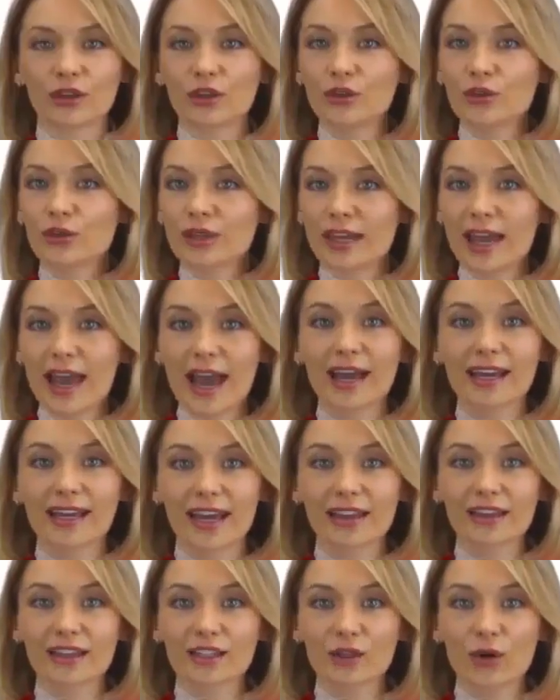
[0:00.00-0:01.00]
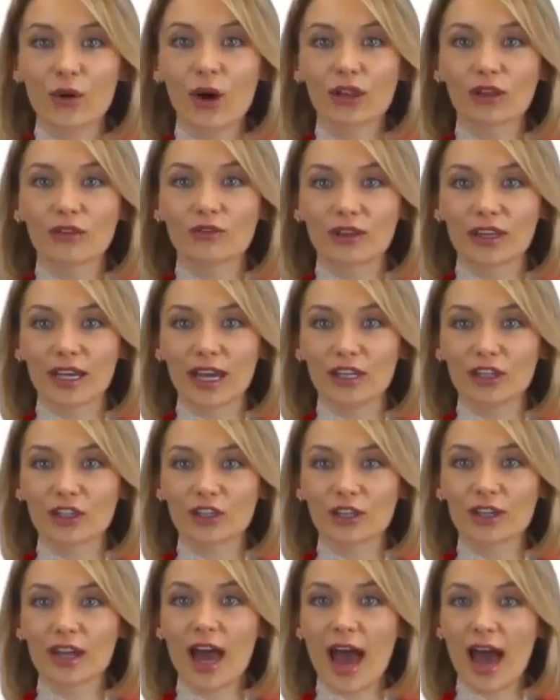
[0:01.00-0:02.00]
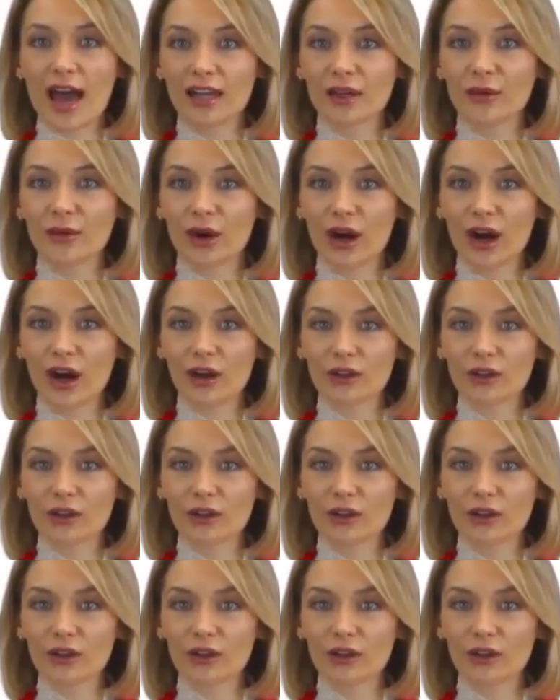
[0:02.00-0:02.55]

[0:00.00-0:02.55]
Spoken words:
You can't get this qualification anywhere